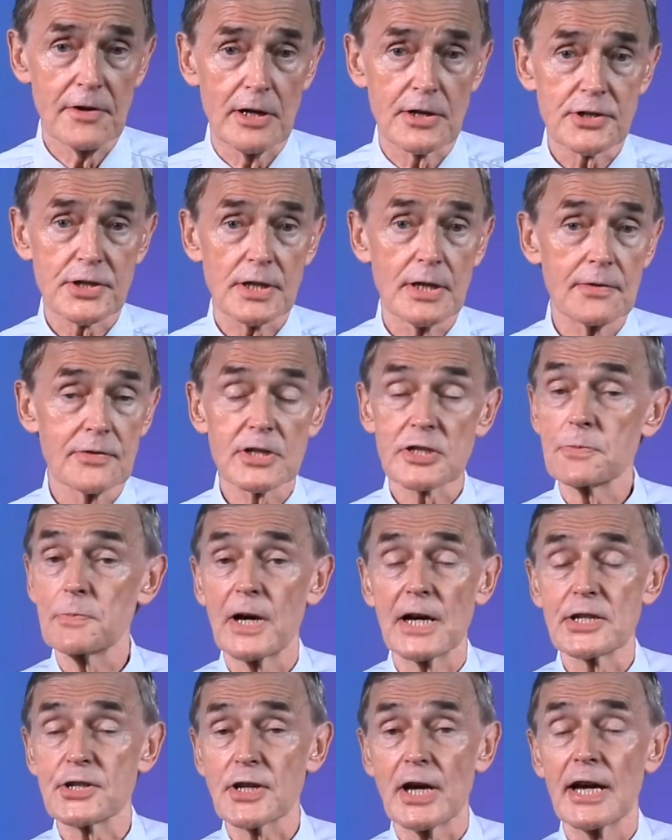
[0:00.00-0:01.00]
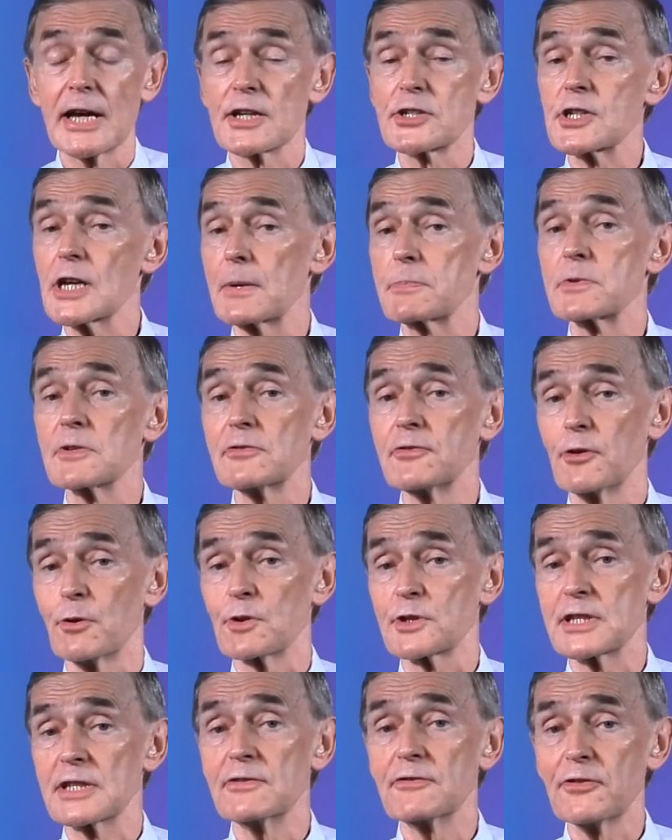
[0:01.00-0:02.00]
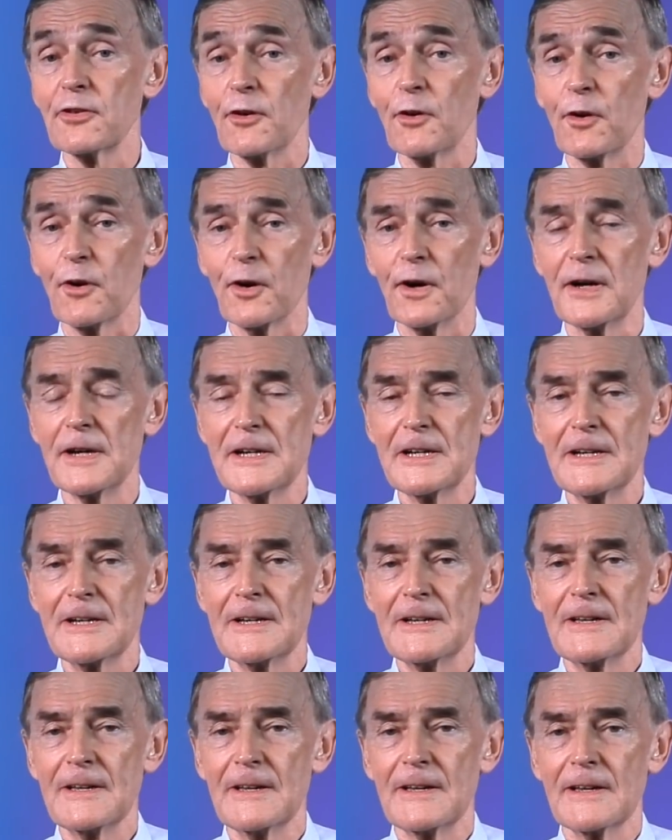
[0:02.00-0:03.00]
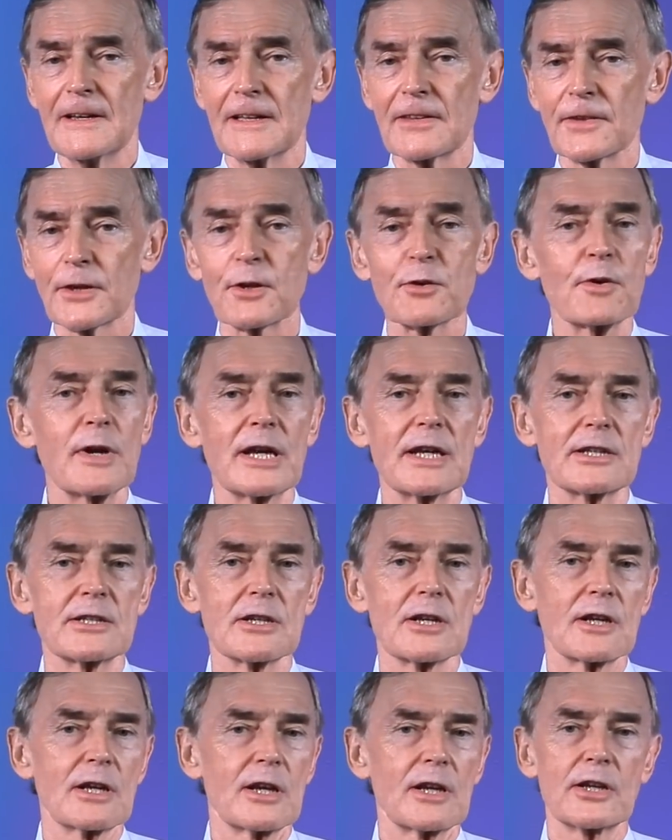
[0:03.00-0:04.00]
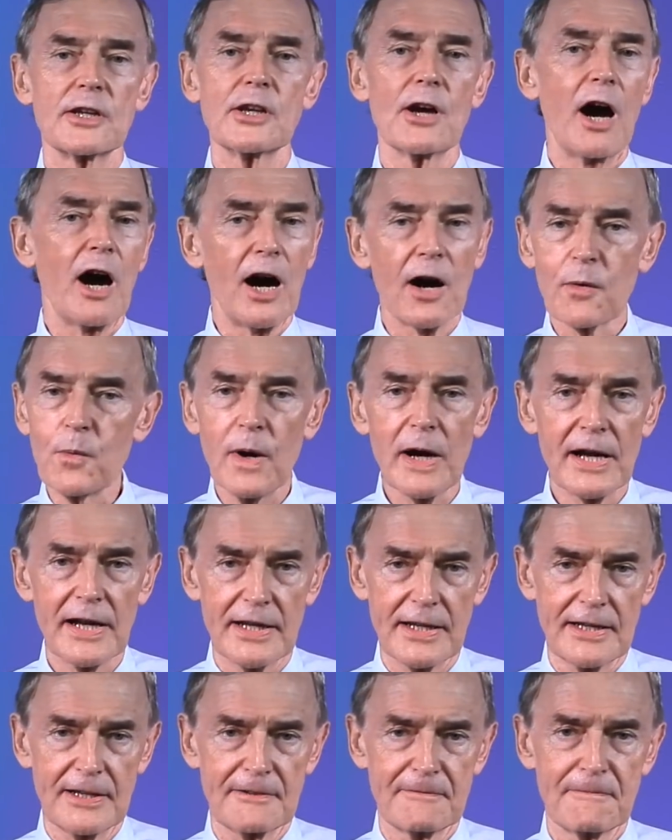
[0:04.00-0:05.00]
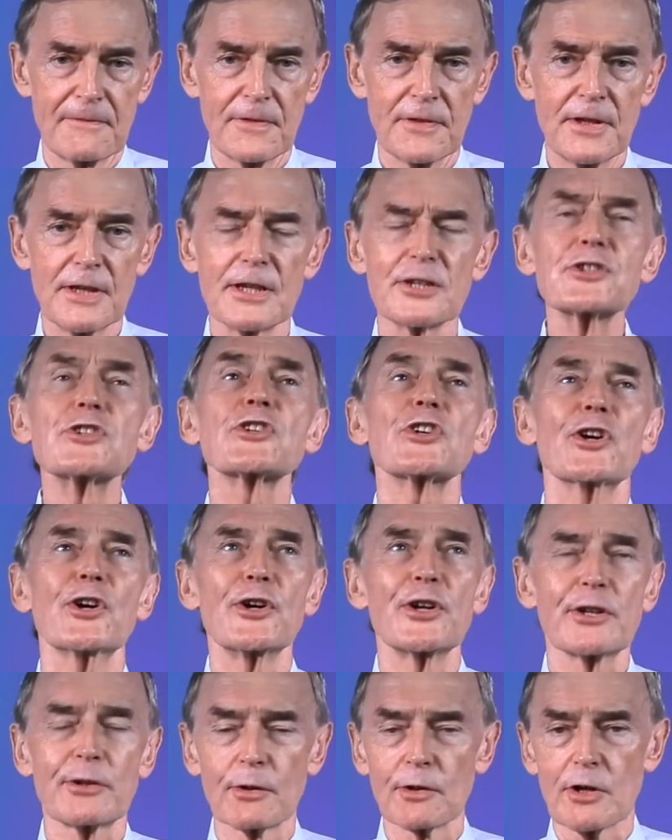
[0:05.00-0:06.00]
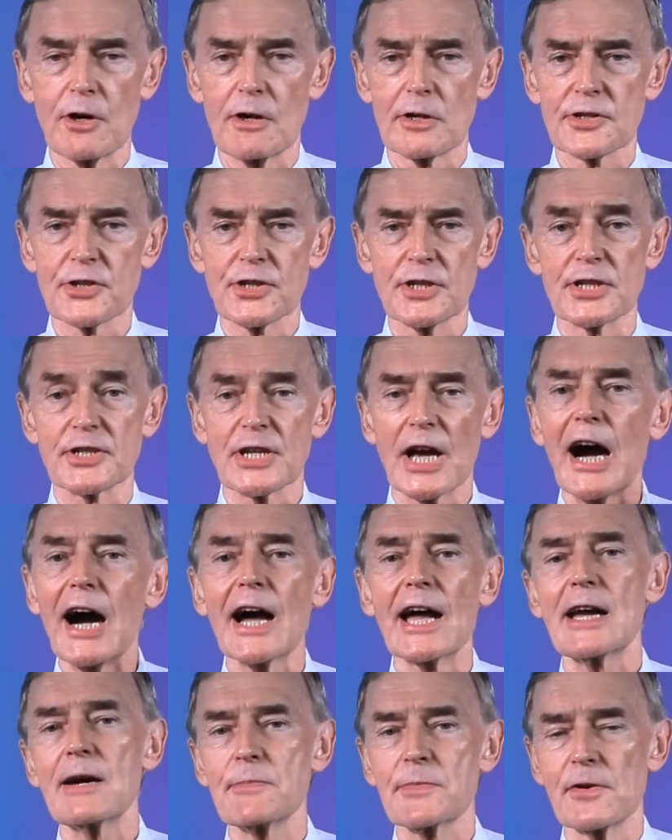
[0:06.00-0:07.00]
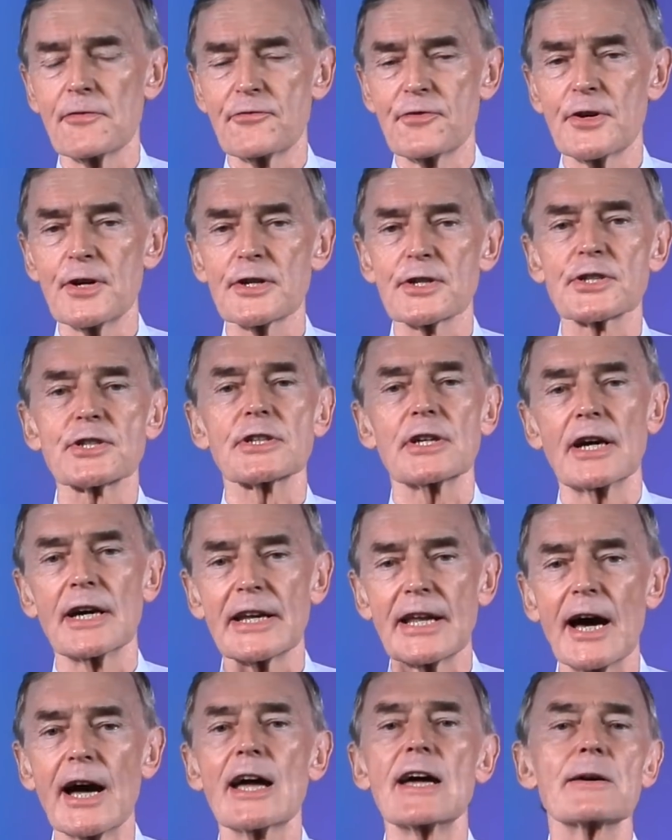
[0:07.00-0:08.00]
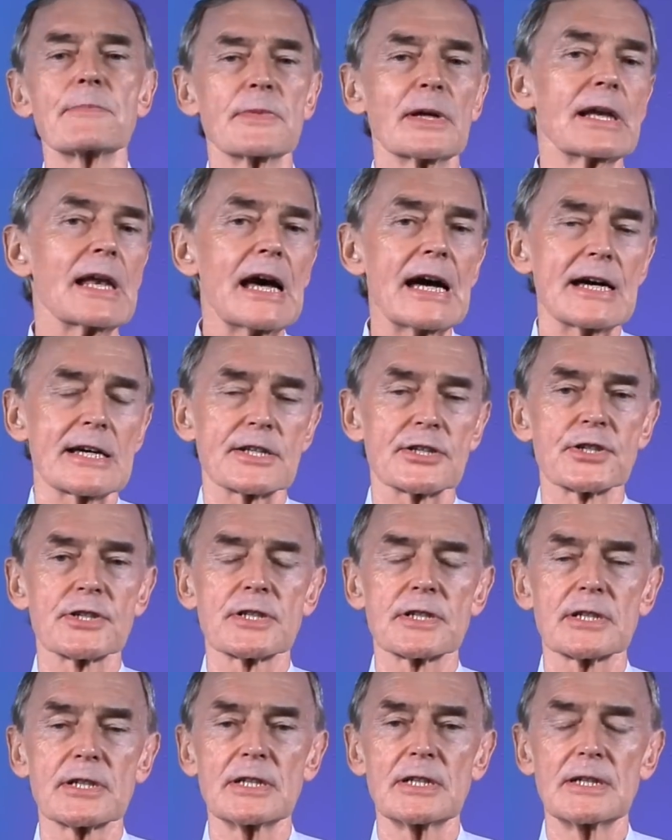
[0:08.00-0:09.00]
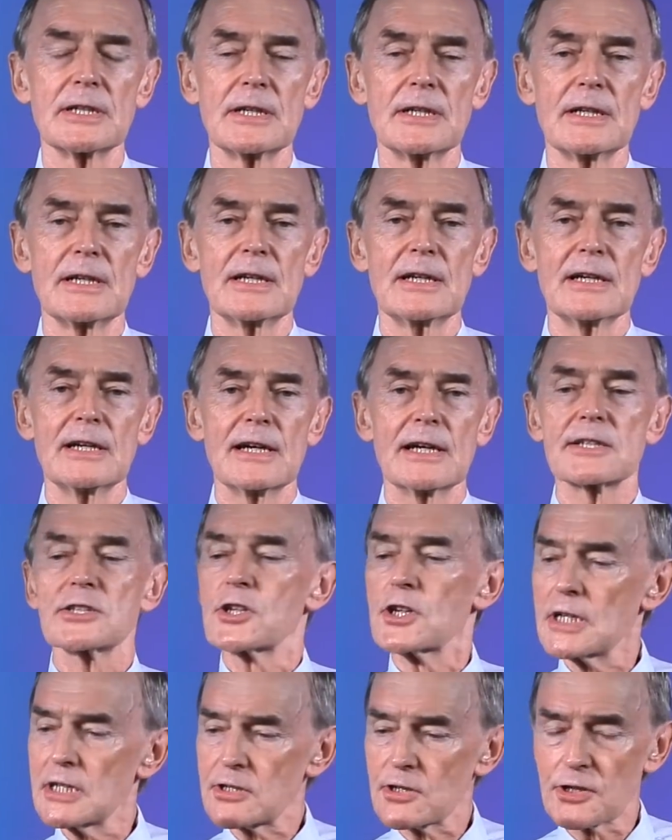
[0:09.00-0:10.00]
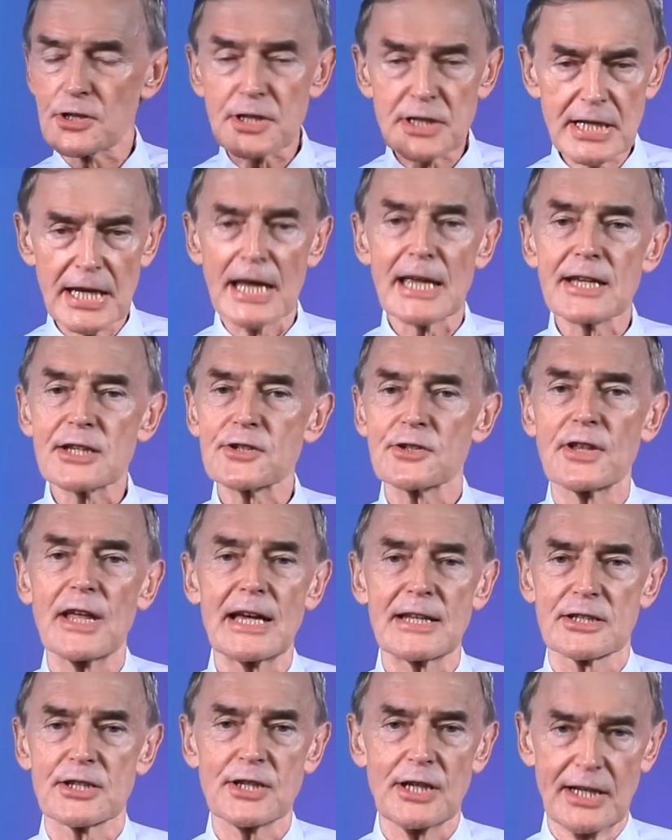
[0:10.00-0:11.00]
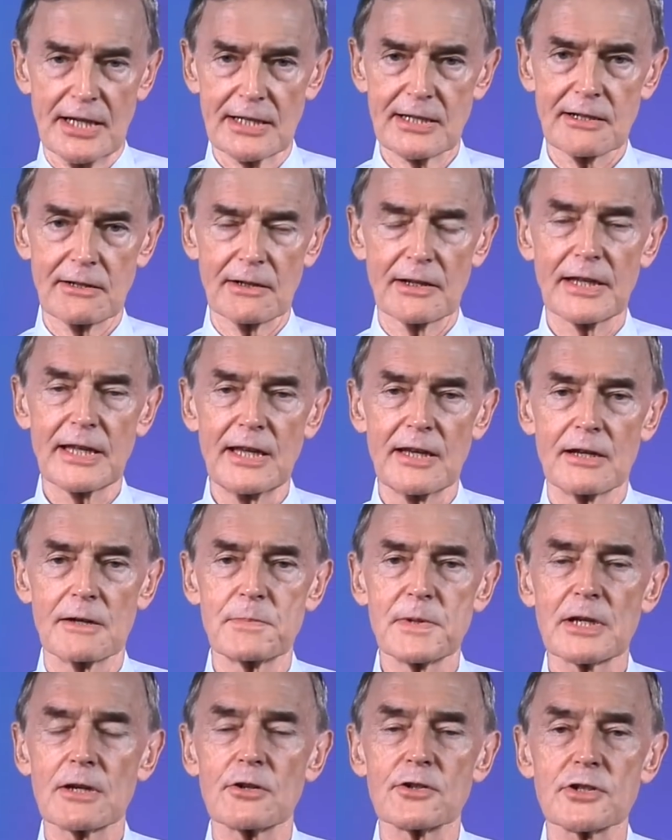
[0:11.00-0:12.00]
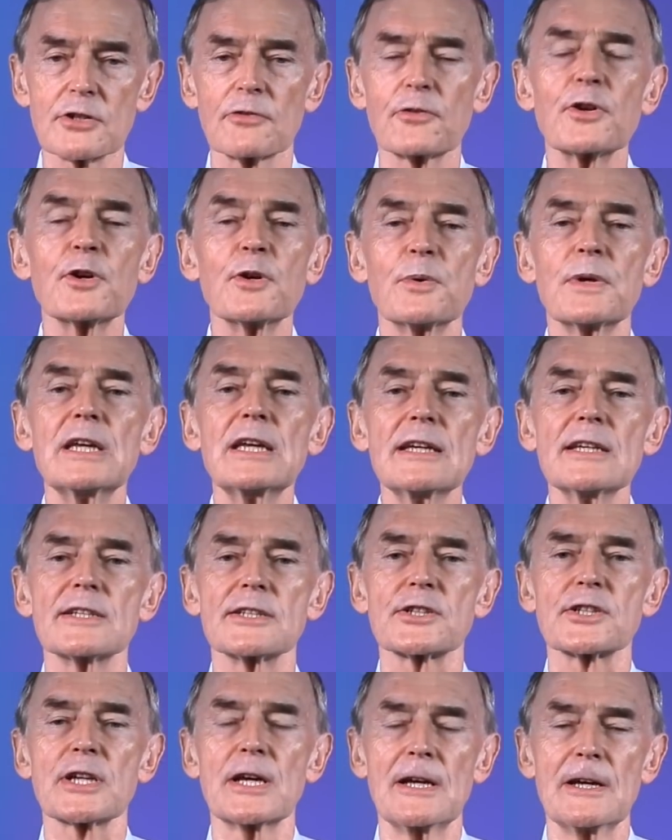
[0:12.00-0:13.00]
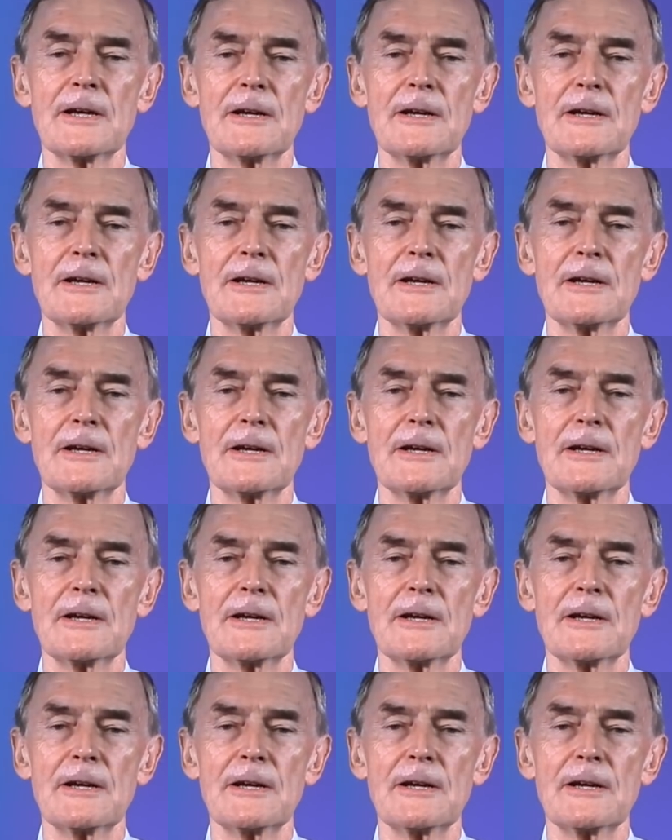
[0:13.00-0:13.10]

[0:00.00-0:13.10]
our service from Isaiah chapter 44, the great Yahweh, the eternal God says, I am the first and I am the last. And Jesus takes that title here because of who he is.